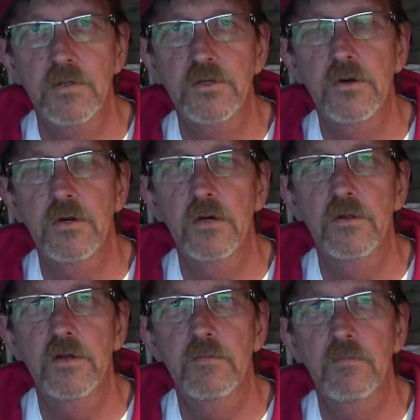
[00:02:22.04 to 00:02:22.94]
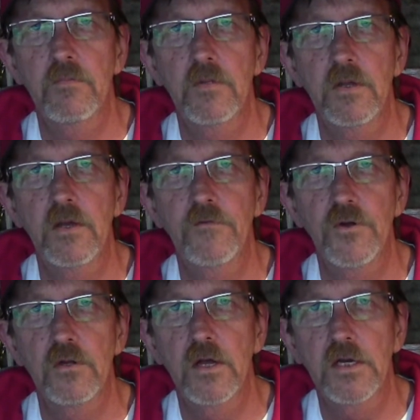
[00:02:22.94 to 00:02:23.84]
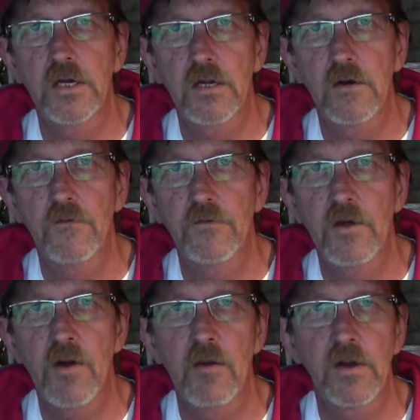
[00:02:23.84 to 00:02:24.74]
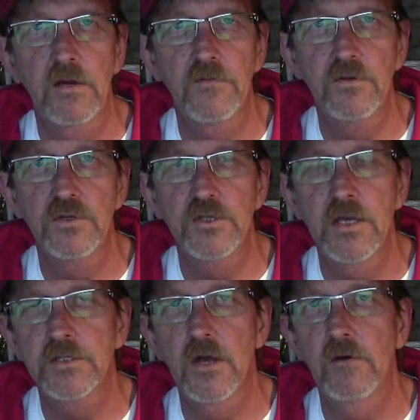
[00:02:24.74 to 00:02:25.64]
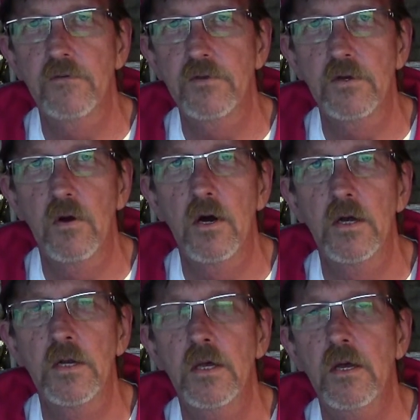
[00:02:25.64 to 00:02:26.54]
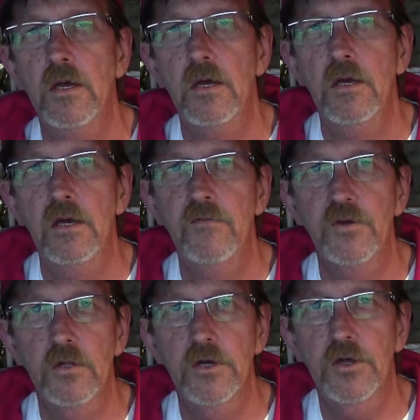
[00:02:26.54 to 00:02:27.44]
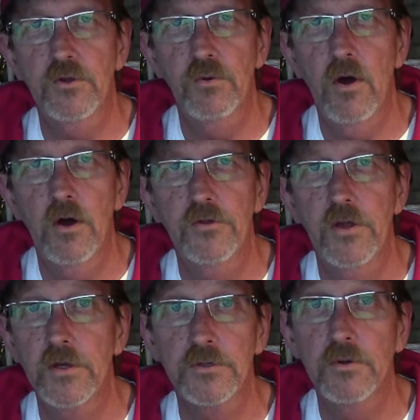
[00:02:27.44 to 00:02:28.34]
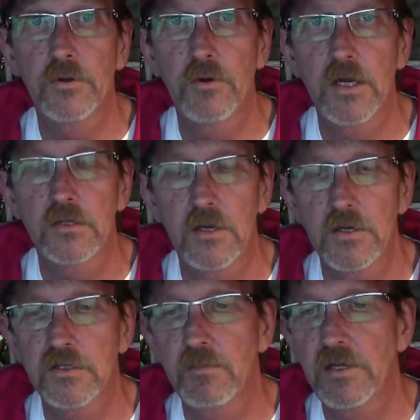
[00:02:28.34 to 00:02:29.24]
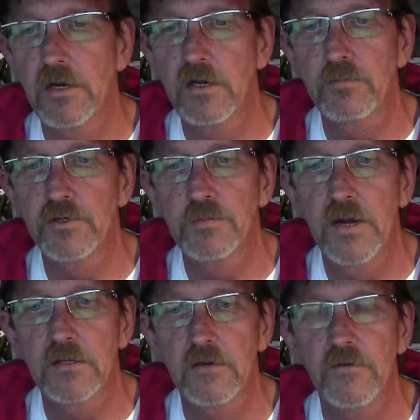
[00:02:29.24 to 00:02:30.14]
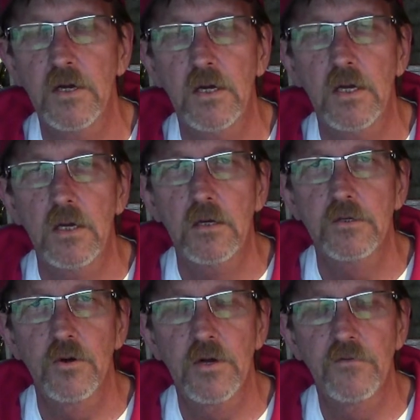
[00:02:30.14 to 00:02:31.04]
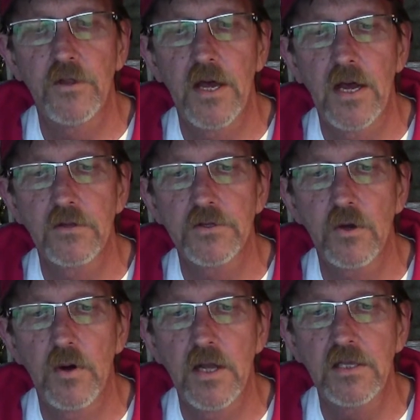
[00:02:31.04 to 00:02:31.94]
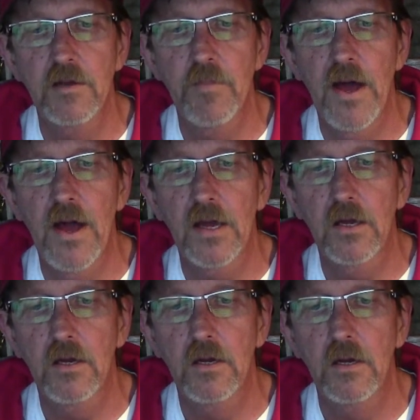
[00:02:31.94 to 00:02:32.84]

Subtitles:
material that, if they're lucky enough, they might make a few cents off of you on, if you click the wrong things or the right things, depending on your perspective. So enough of that. Let's go ahead and get back